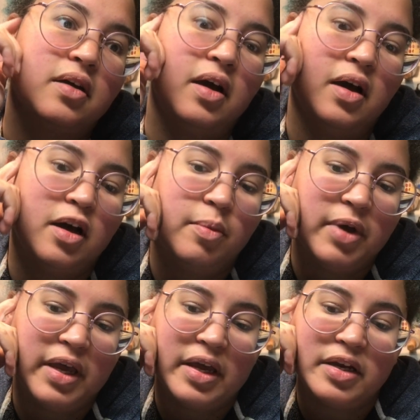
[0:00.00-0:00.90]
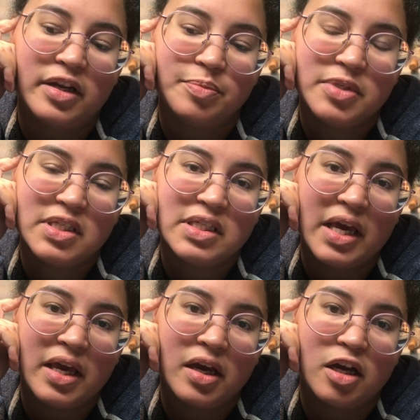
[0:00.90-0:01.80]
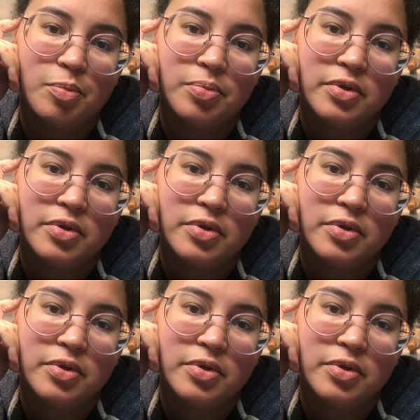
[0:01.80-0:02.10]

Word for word: Um, I ended up staying up